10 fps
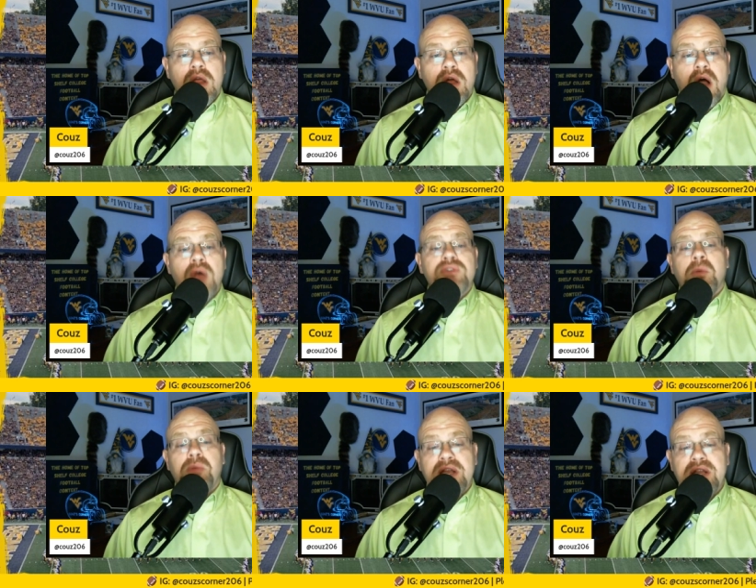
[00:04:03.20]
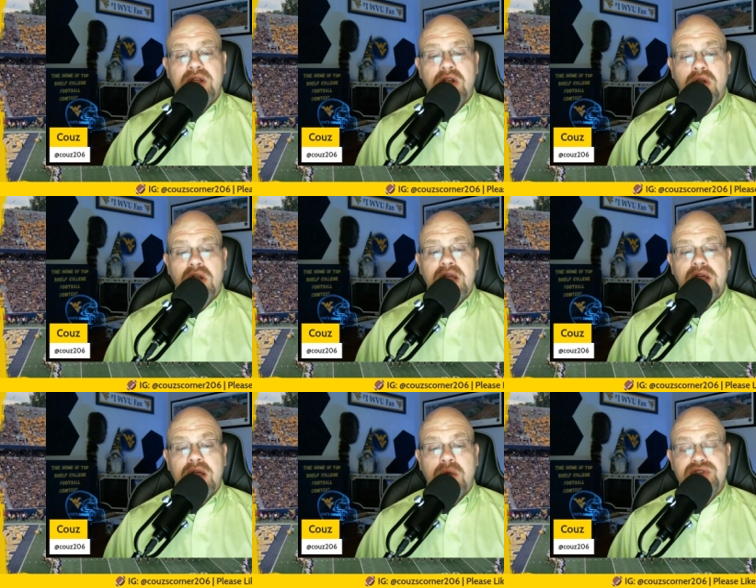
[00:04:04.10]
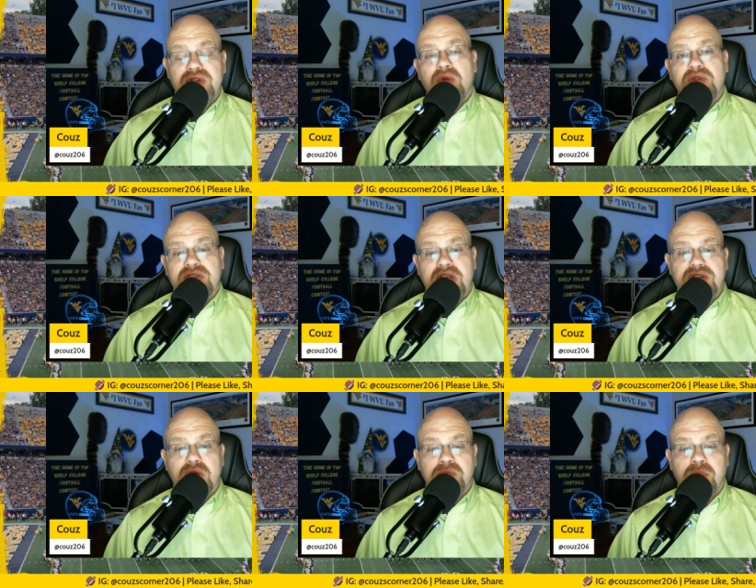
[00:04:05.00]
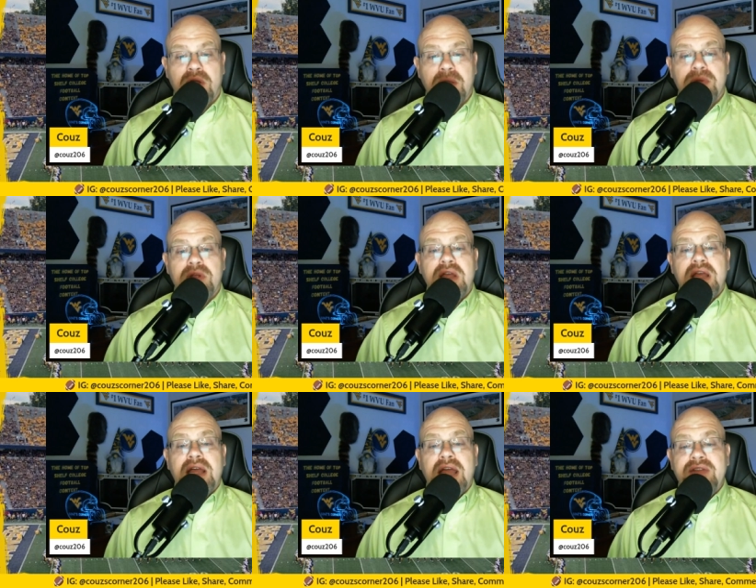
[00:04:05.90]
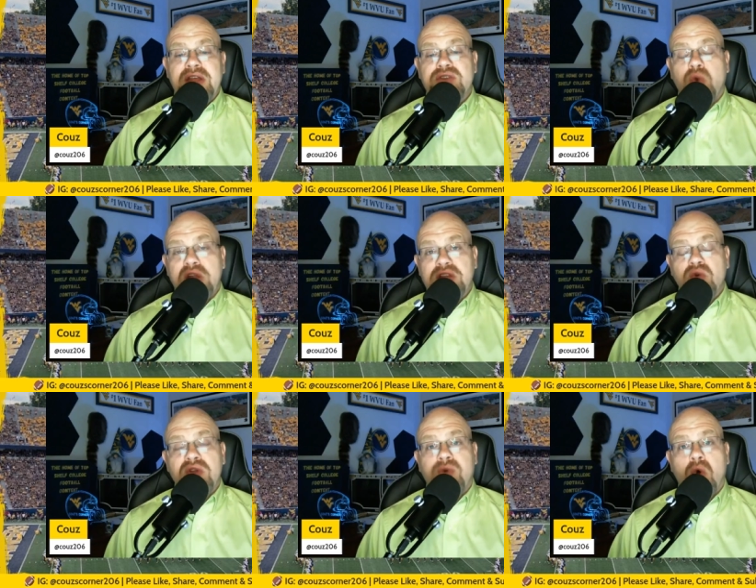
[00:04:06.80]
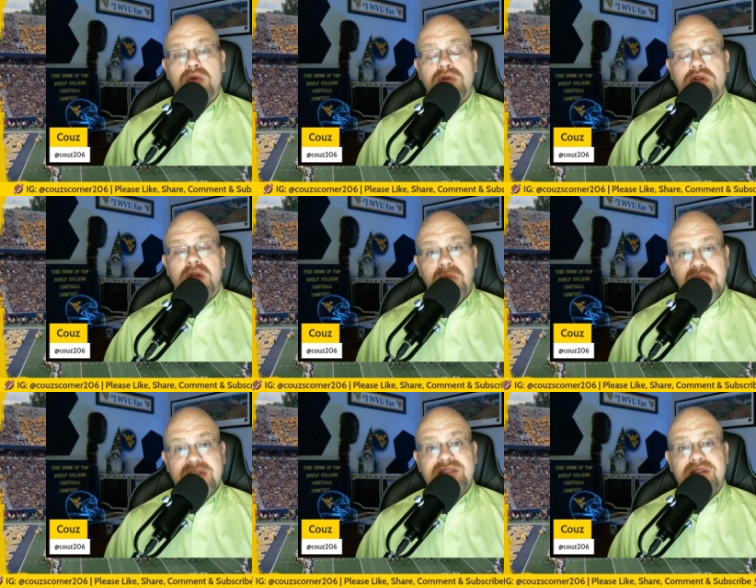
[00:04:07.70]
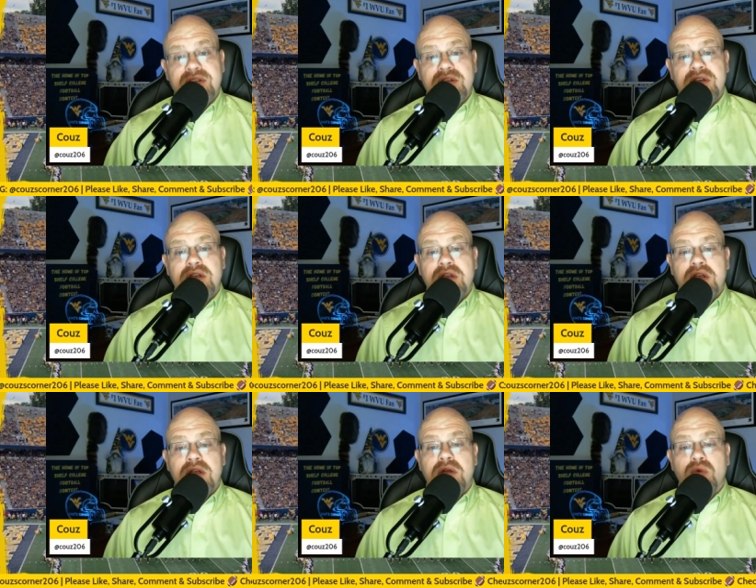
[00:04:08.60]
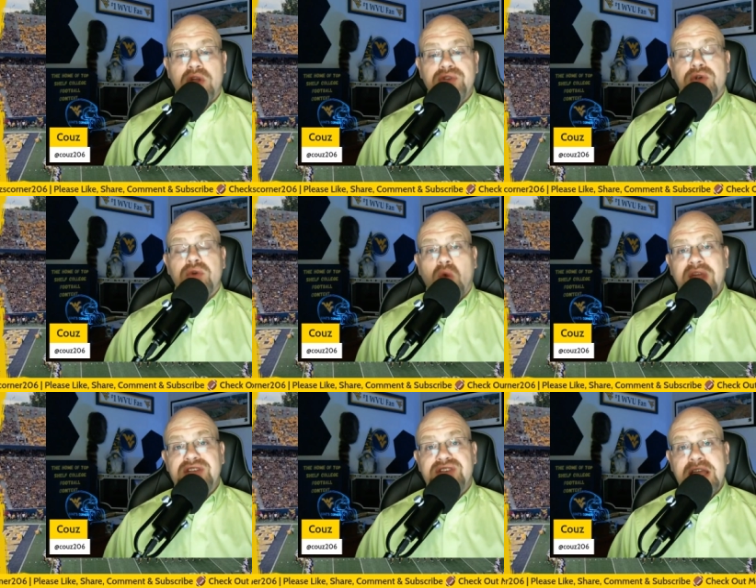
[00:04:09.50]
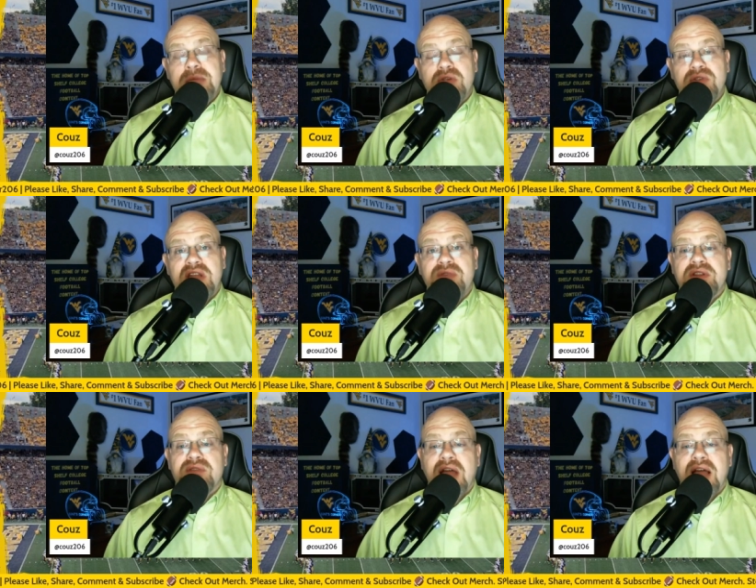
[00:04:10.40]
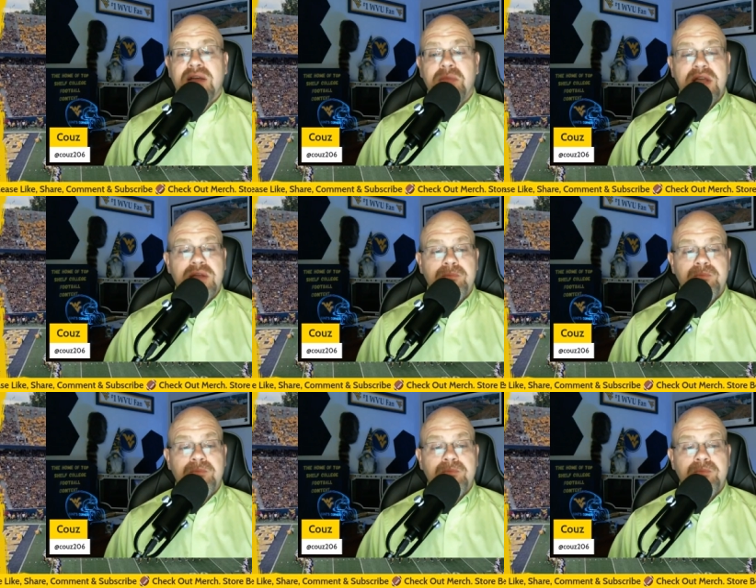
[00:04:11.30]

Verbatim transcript: also played a year with Jones at Saint Joe's Prep, and then twenty twenty-four commit Richard Wink James, who's a defensive line commit,